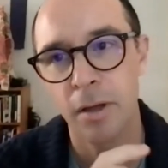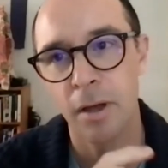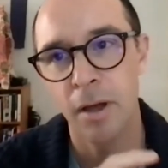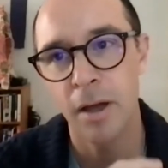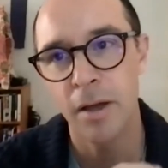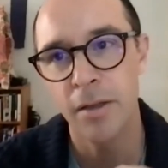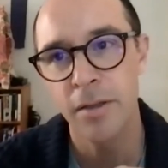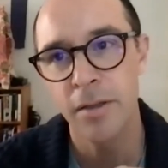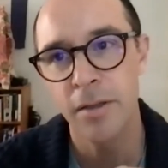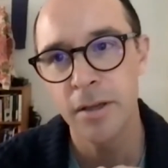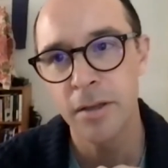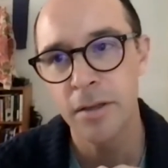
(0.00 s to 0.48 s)

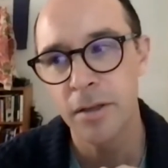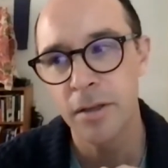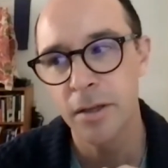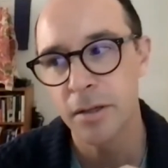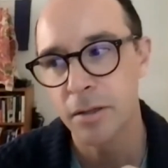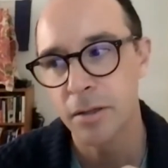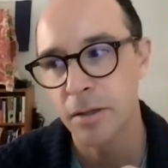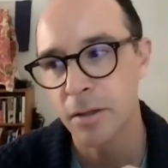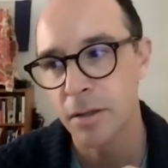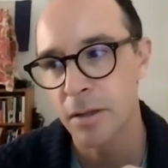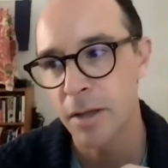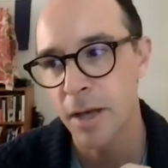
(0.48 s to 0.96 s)
I think
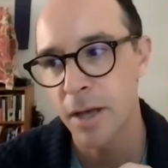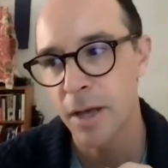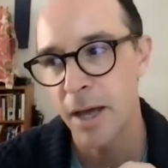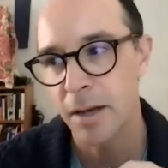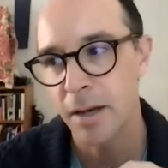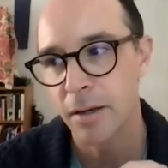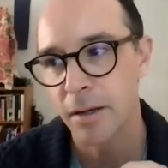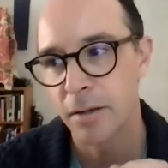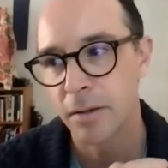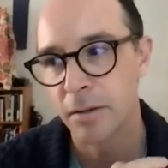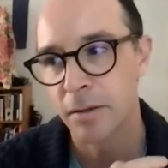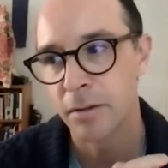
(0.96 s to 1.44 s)

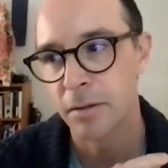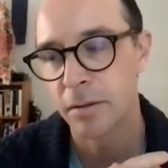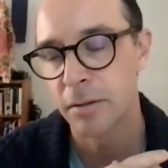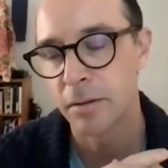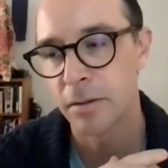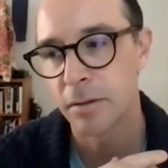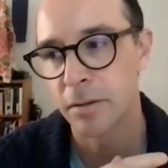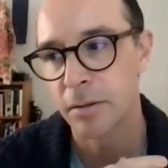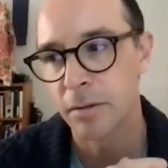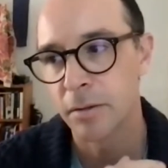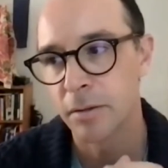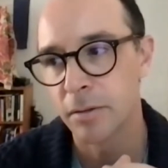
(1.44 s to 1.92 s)
that
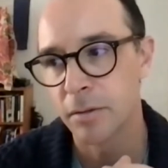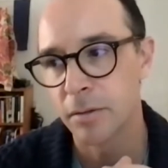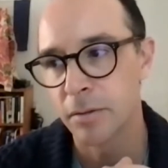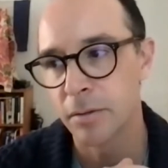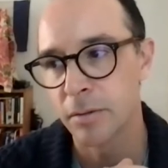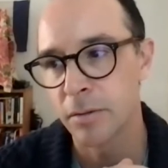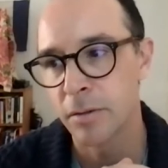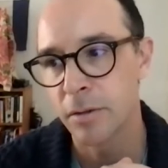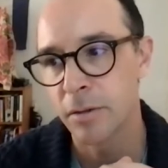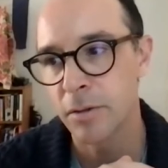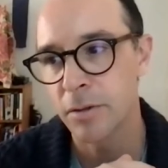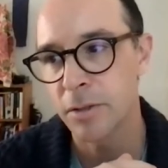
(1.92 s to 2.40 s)

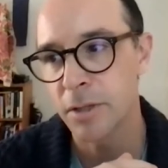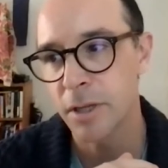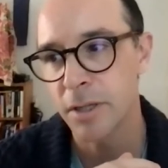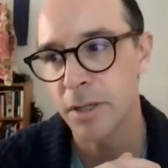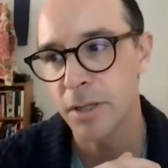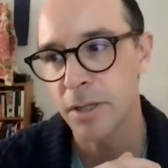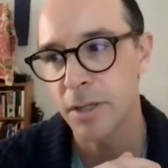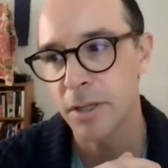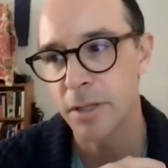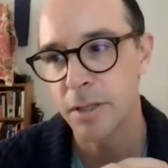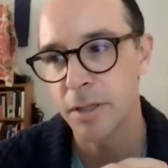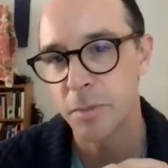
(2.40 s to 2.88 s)
those
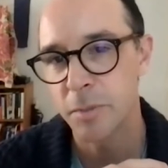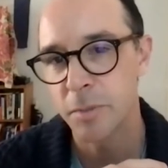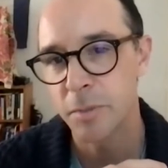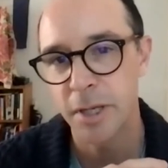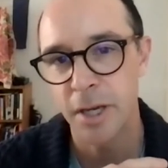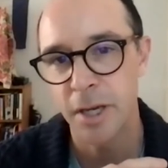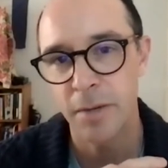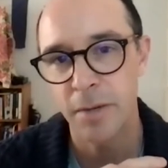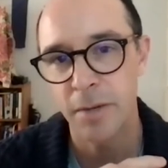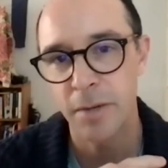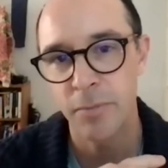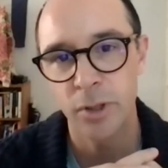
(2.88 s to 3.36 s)
ideas
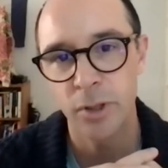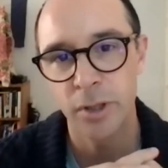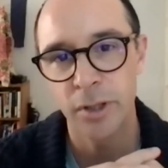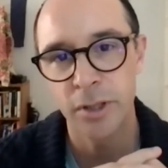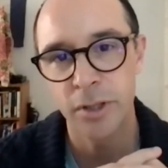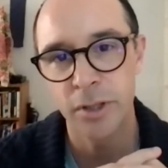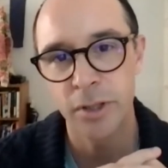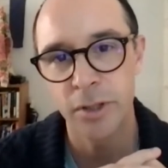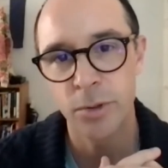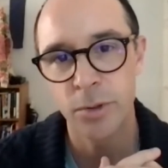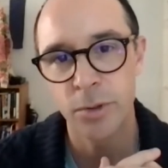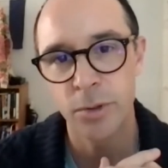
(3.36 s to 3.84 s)
became
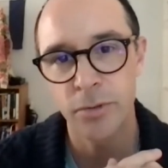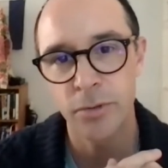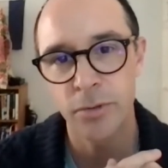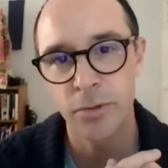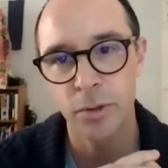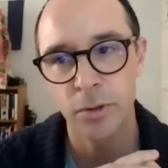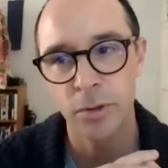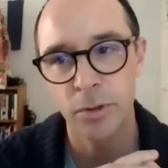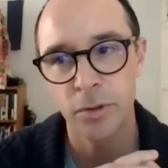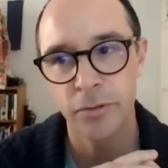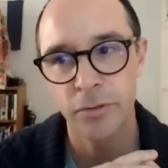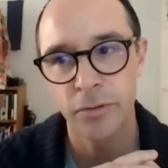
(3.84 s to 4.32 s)
really
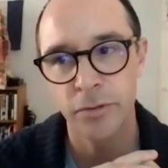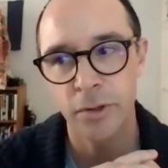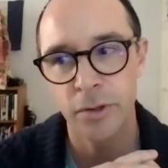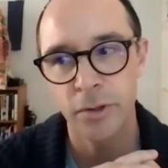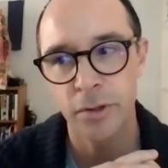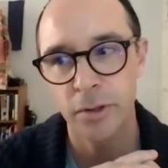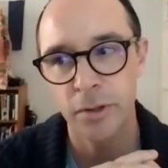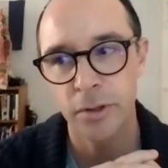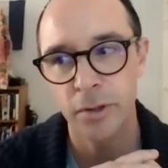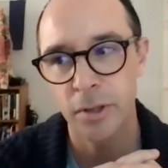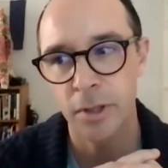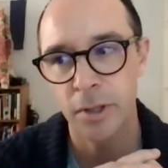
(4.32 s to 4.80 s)
useful
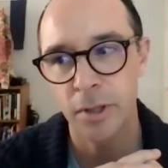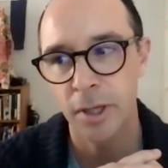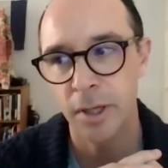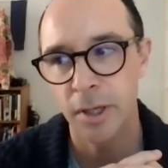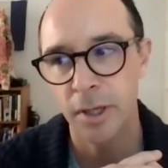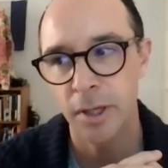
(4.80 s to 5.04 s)
for